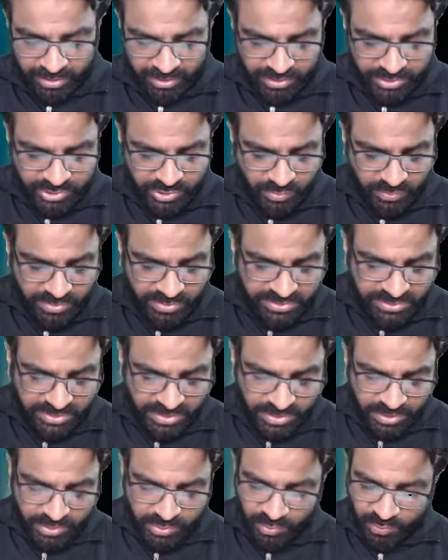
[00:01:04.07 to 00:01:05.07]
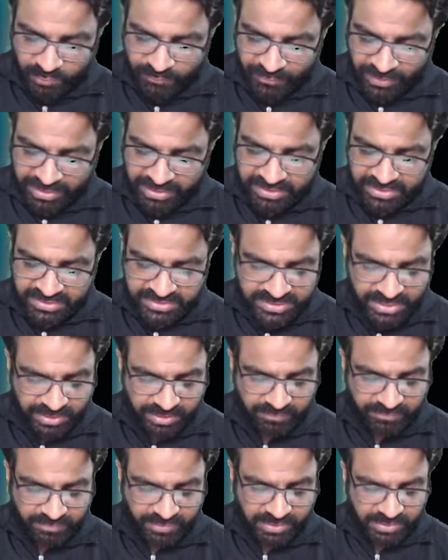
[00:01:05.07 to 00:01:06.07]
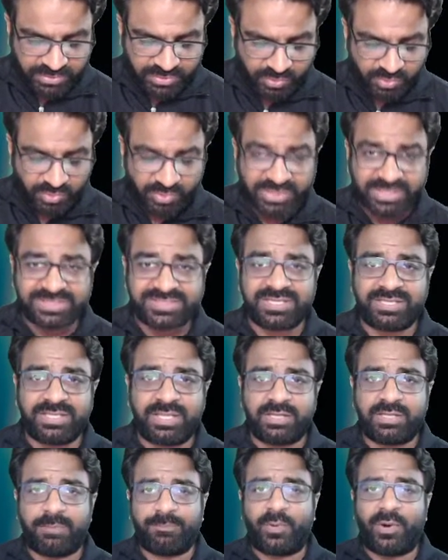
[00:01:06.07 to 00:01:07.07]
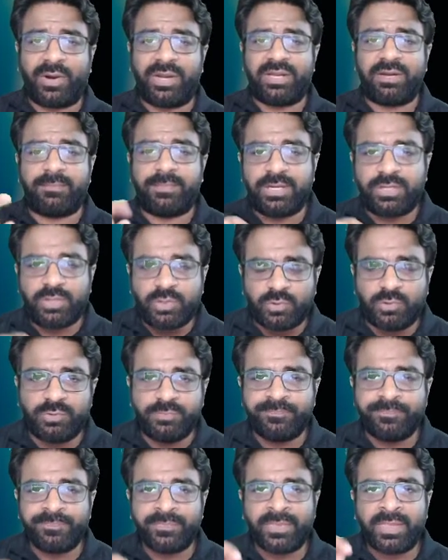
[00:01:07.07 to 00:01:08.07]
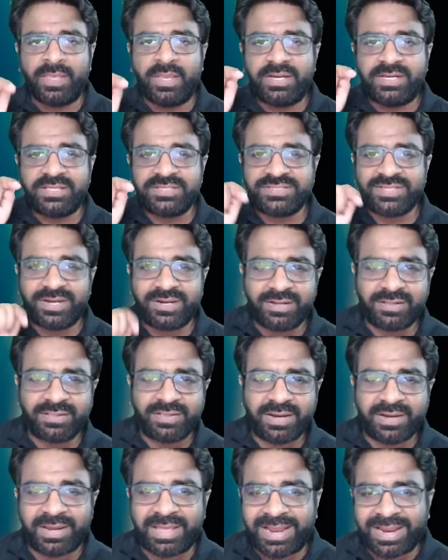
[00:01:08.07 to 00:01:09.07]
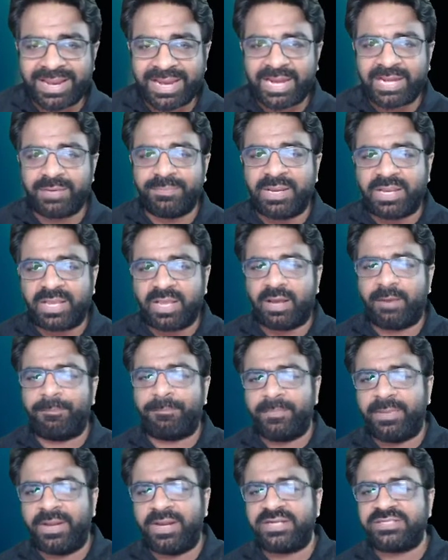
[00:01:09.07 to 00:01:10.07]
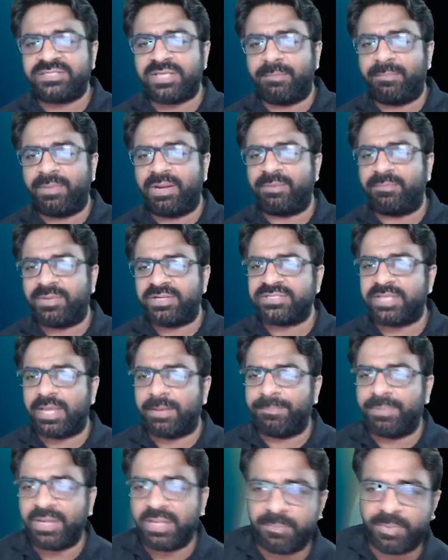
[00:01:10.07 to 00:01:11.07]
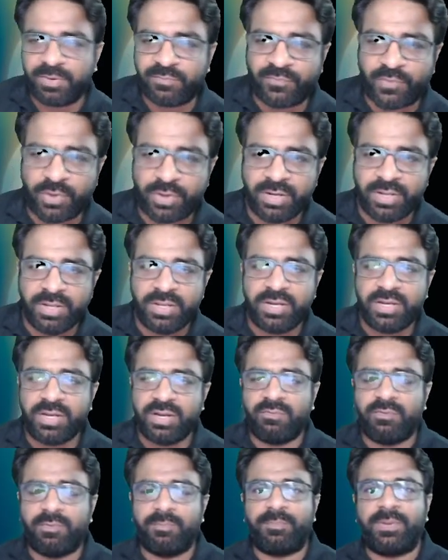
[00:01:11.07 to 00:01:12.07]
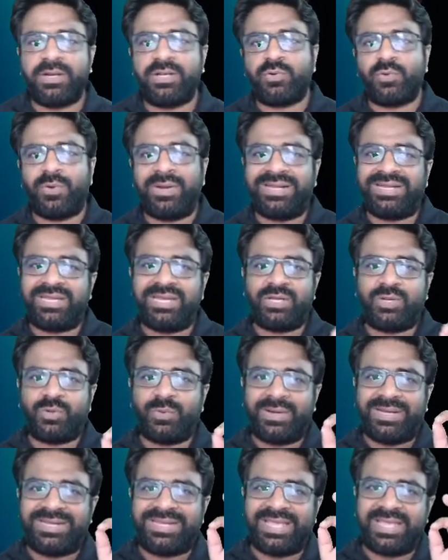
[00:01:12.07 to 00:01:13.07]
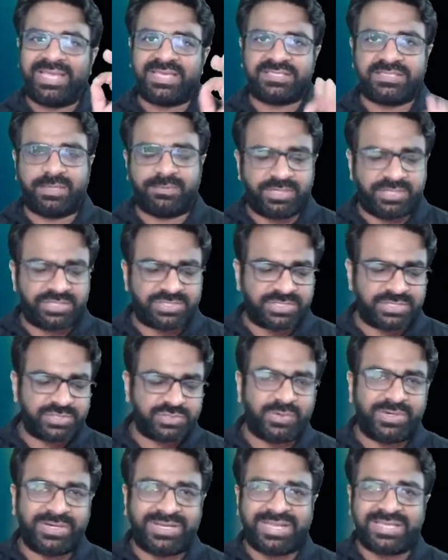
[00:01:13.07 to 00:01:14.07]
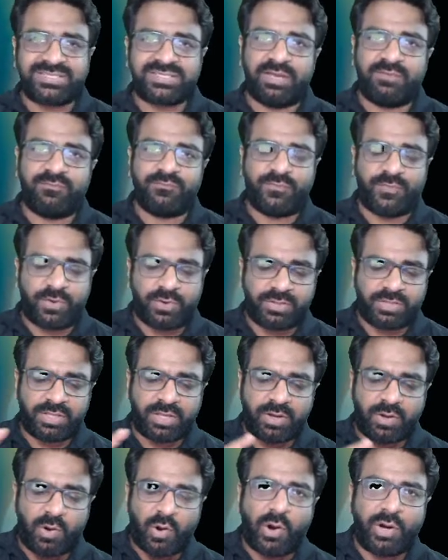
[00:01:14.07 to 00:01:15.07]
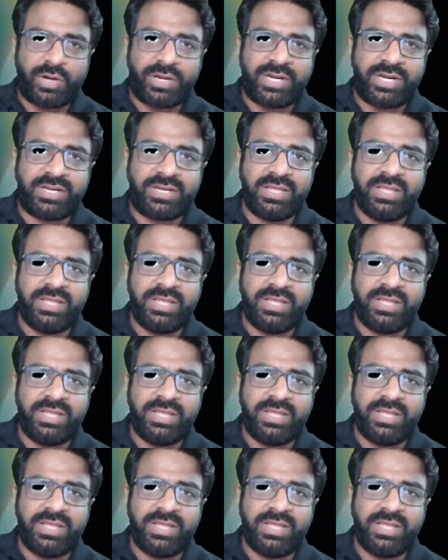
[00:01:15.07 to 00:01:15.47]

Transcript: and assurance, you'll find this kind of thing. So you can see that the point number 2, it is written that academic updates amendments applicable for November 2020 examination. So it has come for the audit